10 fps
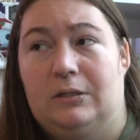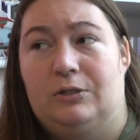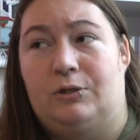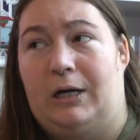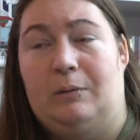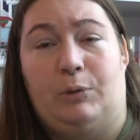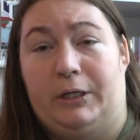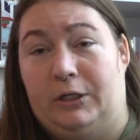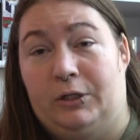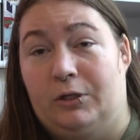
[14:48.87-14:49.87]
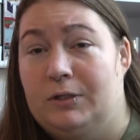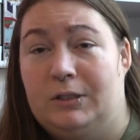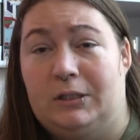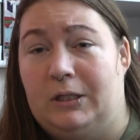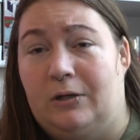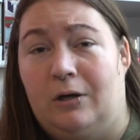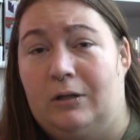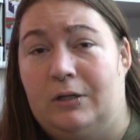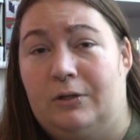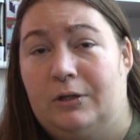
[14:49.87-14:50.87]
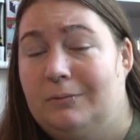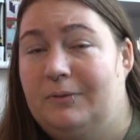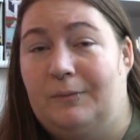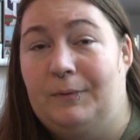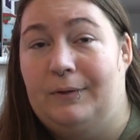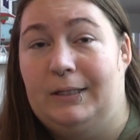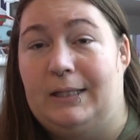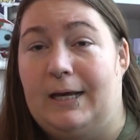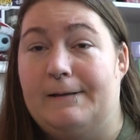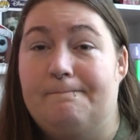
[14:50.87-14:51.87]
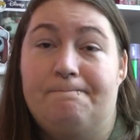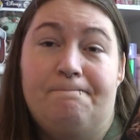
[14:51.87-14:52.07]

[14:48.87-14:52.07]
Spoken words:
try and break a curse that they're all under, something like that.